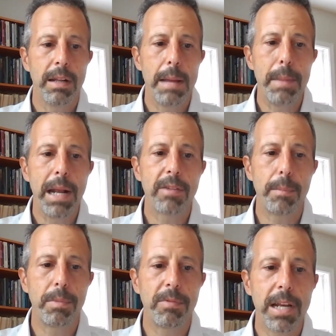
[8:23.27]
that makes
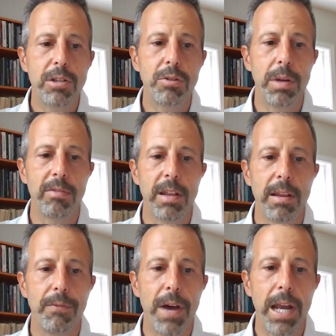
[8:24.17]
up centuries in
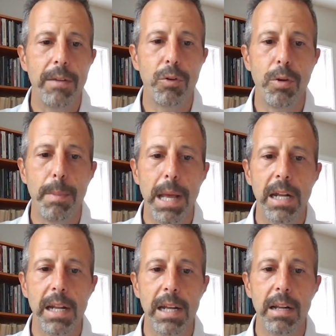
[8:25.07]
the fight for
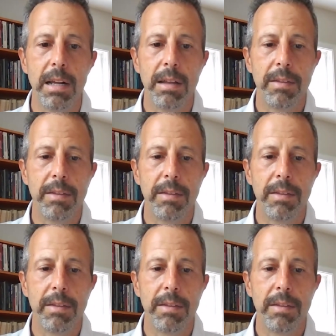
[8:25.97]
humanity